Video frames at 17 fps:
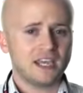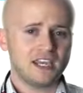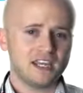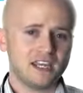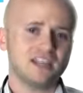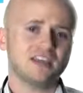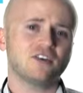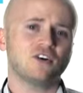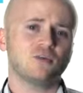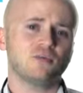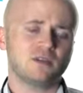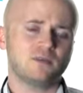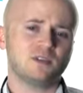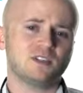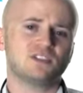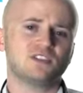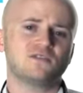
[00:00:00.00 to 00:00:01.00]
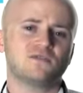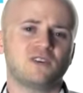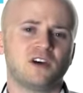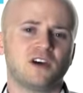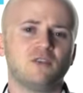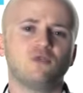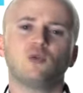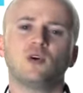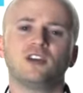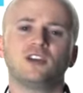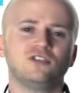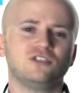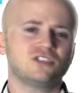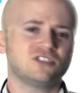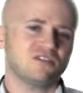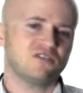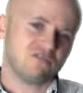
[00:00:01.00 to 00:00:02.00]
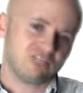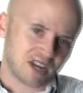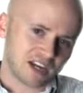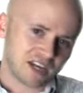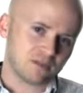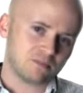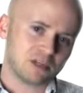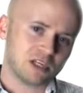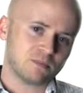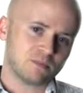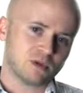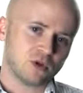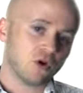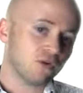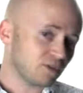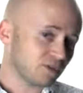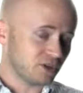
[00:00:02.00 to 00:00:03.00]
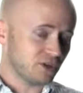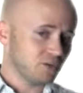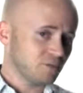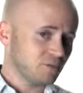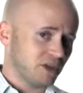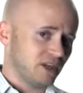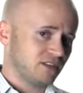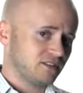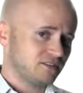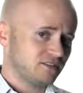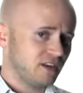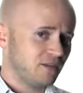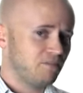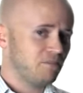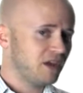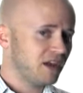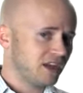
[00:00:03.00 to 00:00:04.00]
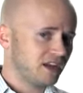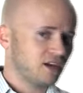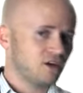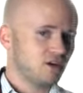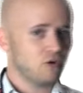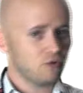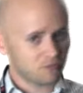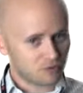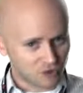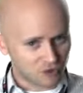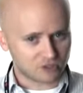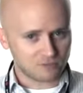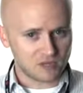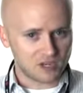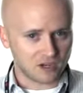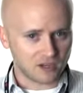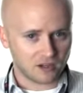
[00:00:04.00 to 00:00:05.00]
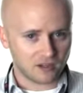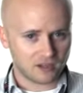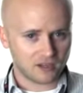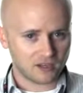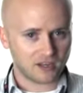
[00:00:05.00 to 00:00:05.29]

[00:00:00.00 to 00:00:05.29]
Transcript: eating at home can be just as fun when you just invite people over to your place and make a home cooked meal.